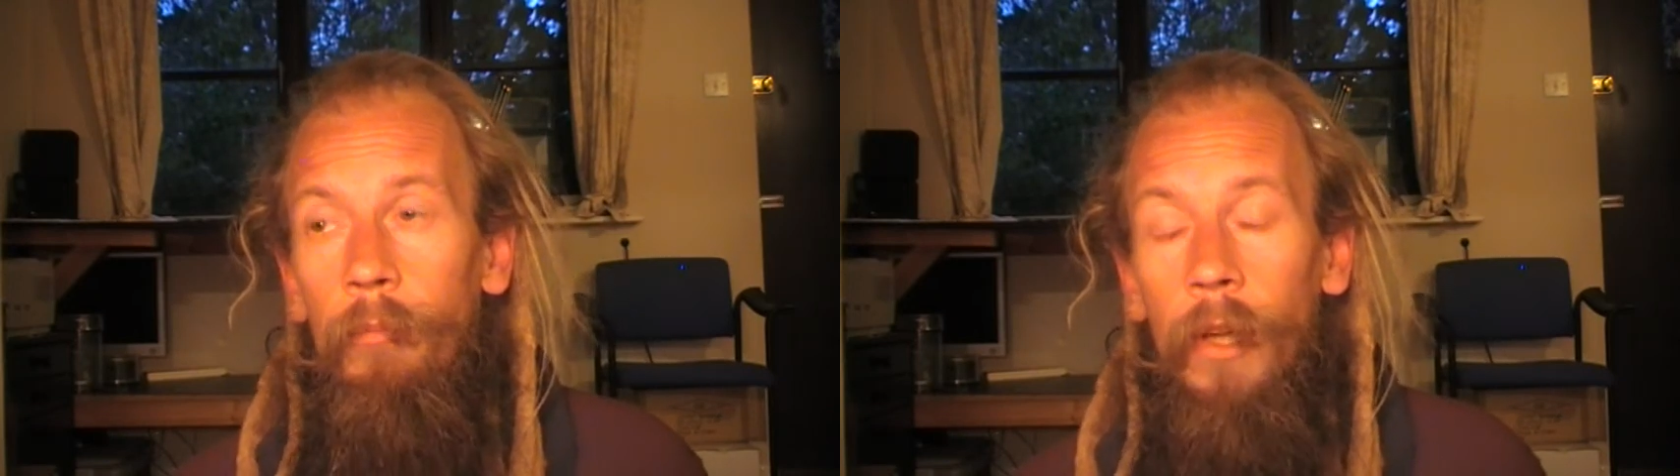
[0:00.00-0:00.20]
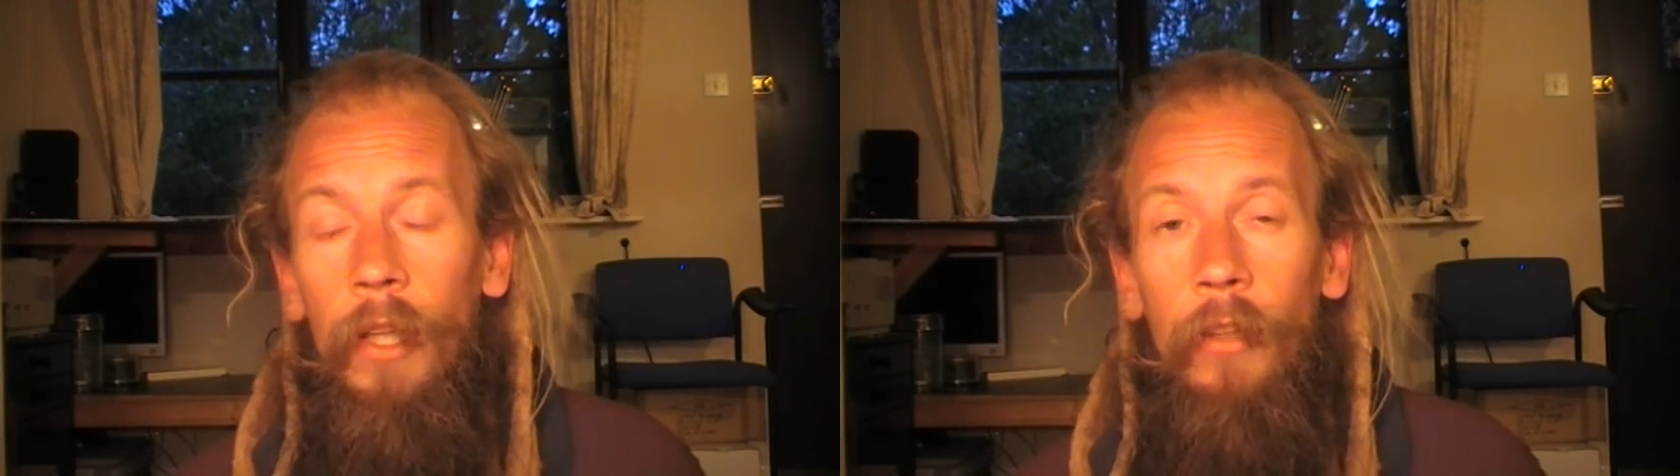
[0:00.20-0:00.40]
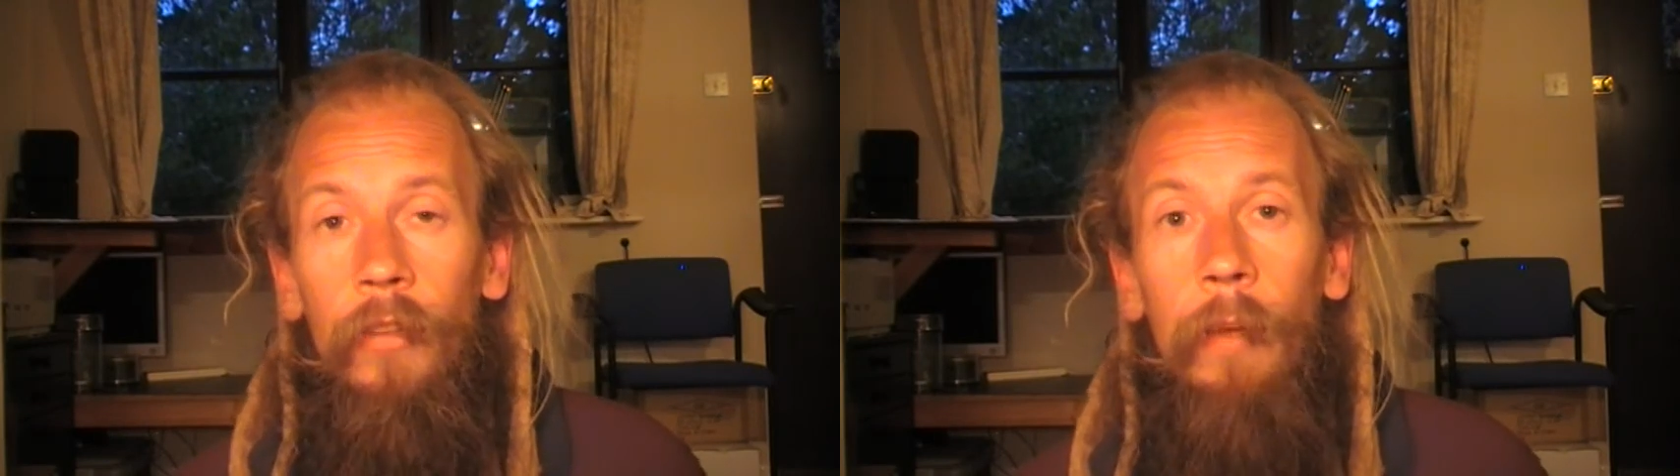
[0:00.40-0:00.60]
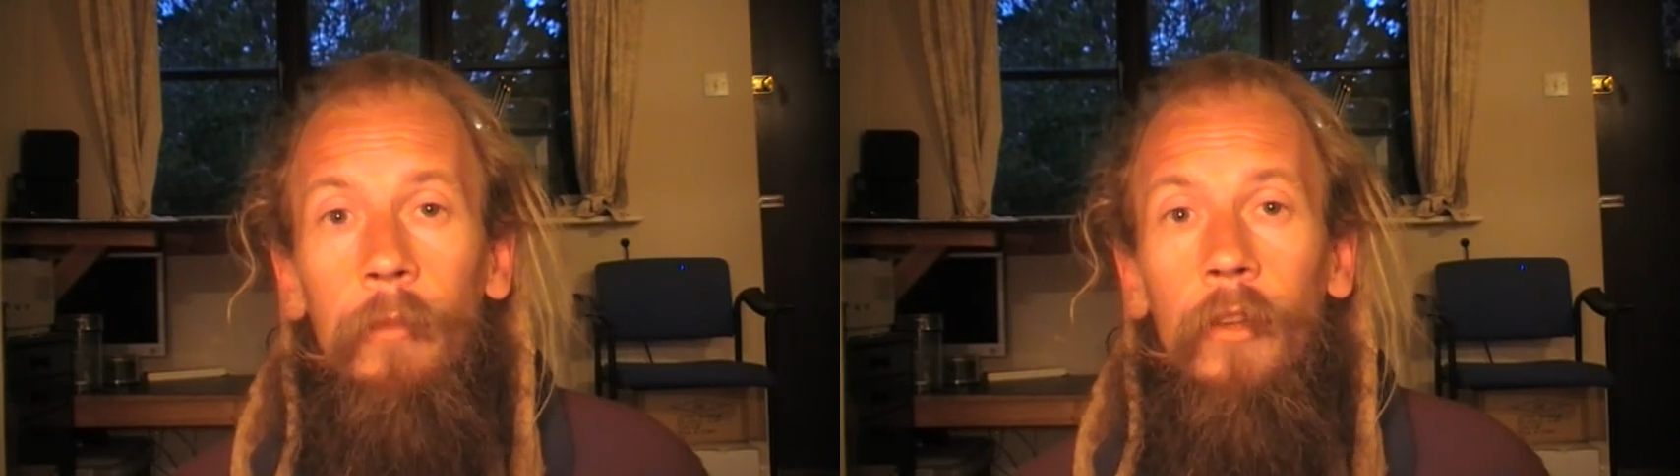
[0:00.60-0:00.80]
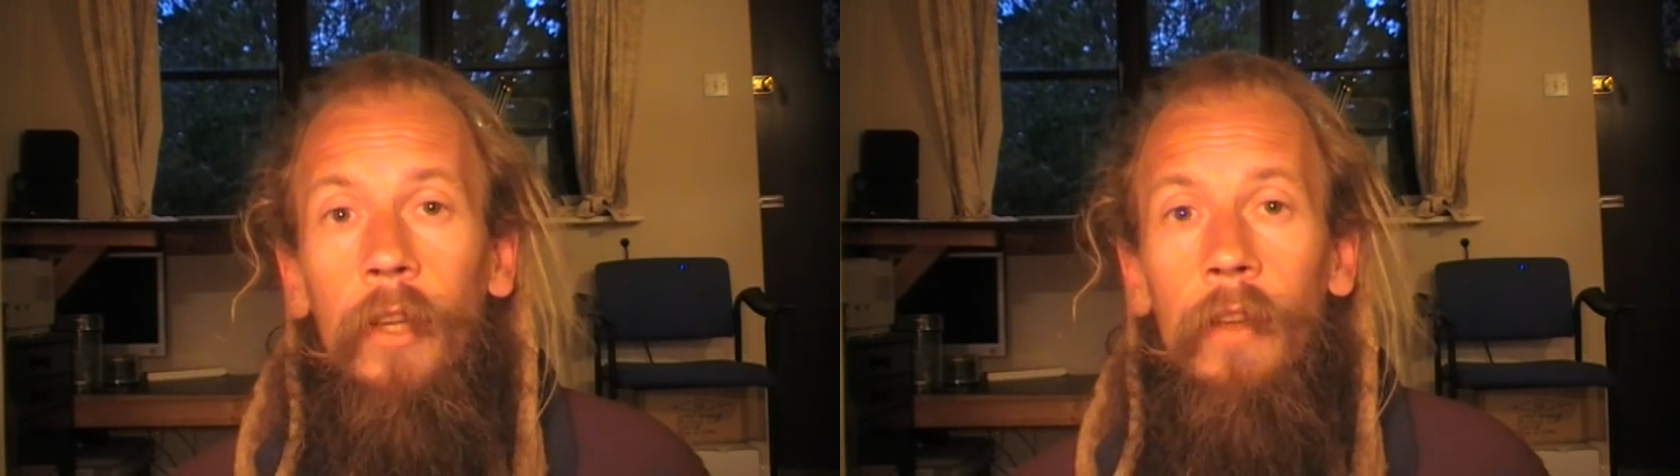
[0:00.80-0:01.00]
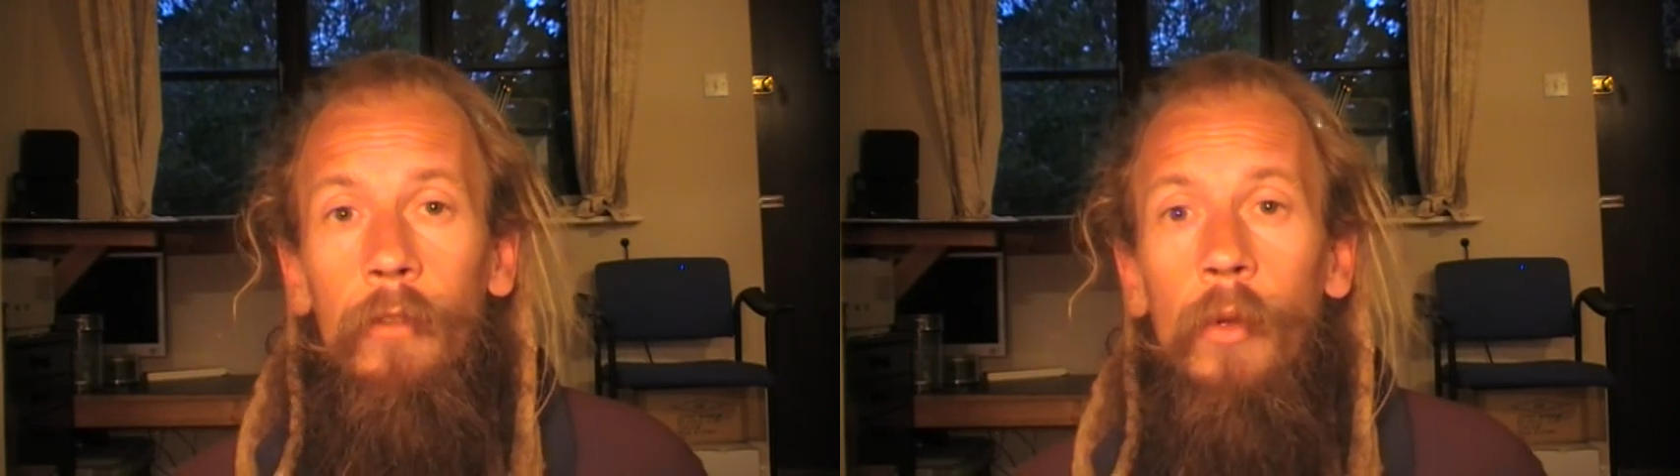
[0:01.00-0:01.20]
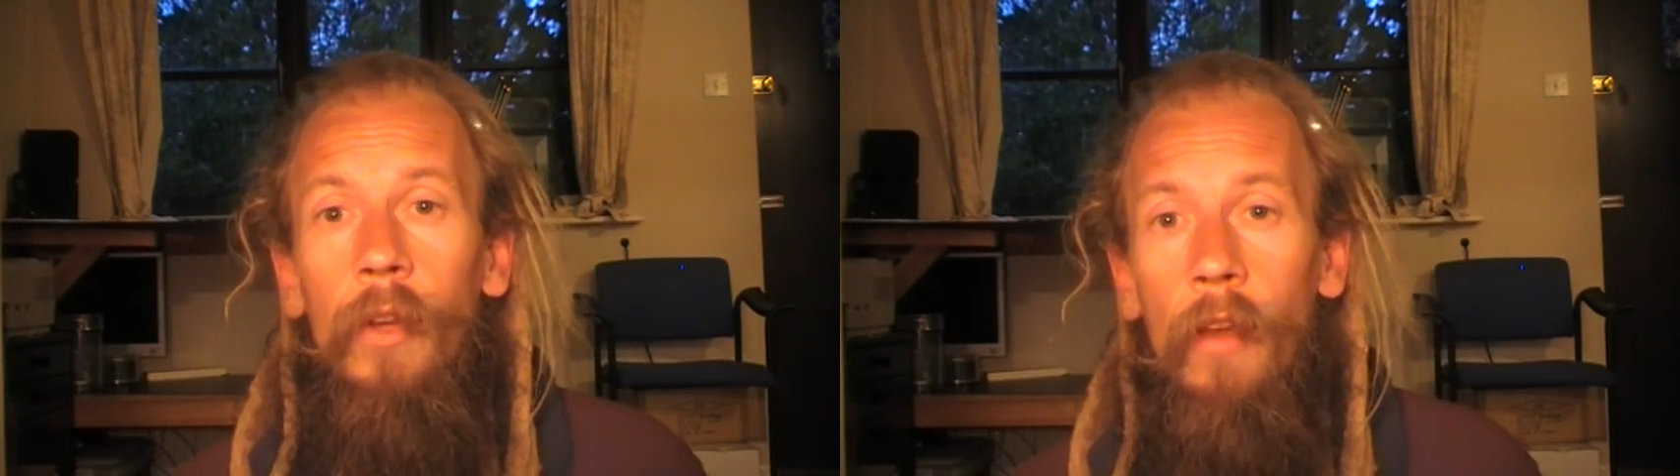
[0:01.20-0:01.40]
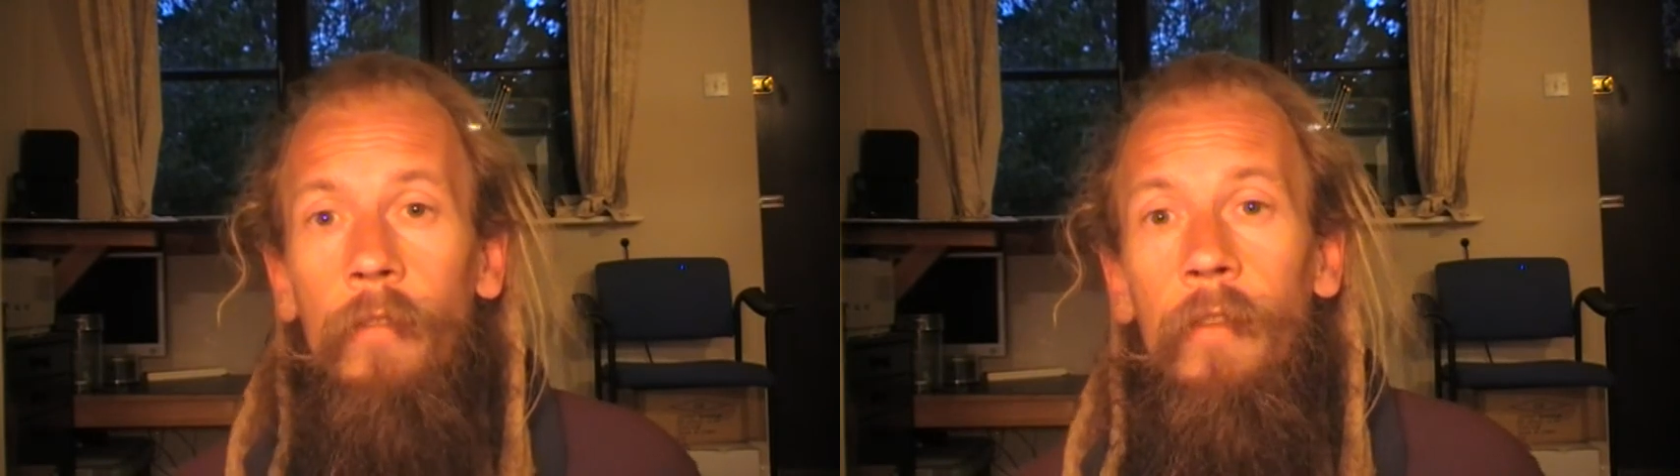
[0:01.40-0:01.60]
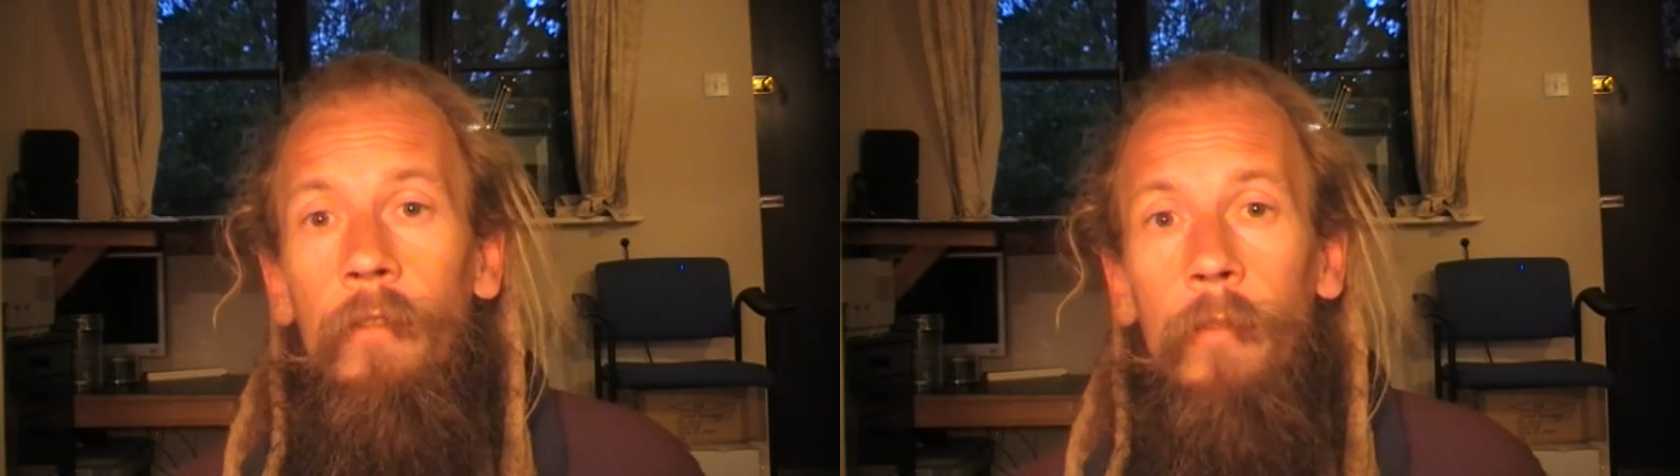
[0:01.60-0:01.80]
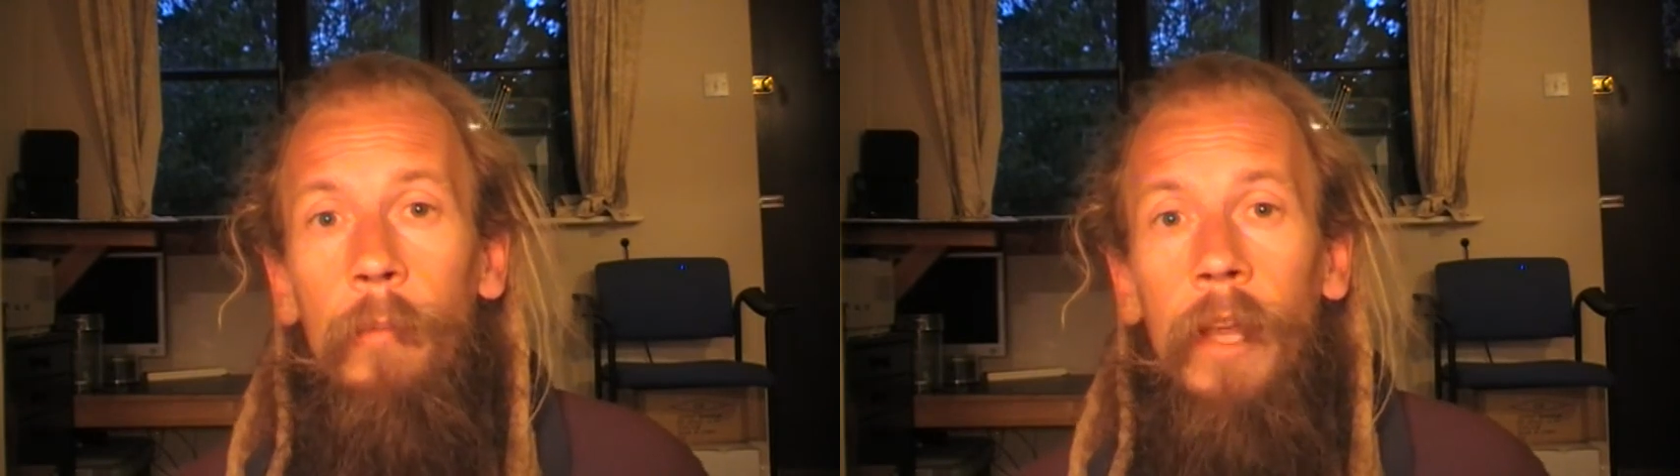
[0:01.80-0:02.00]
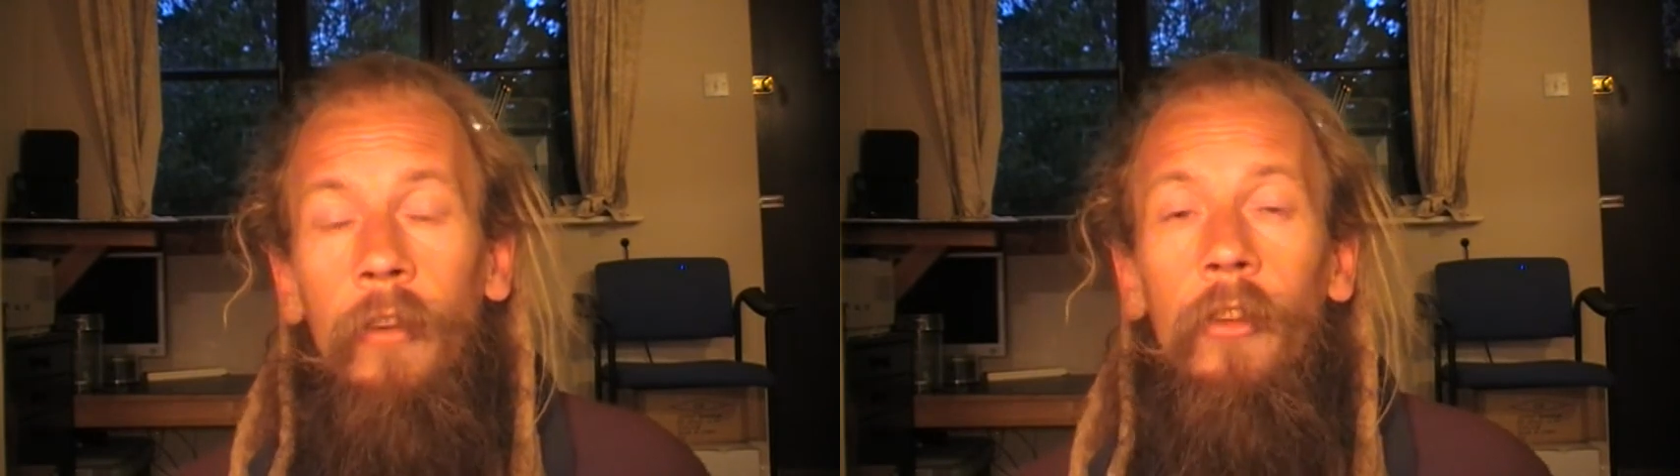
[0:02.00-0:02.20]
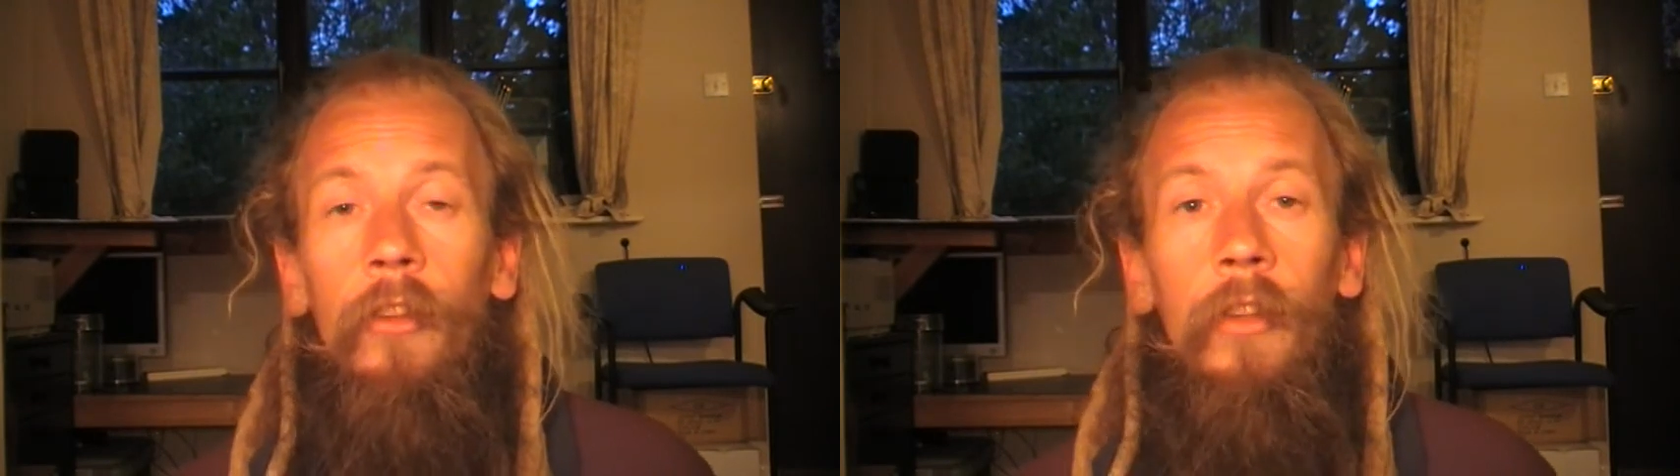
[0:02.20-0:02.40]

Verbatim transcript: He seems to give you enough information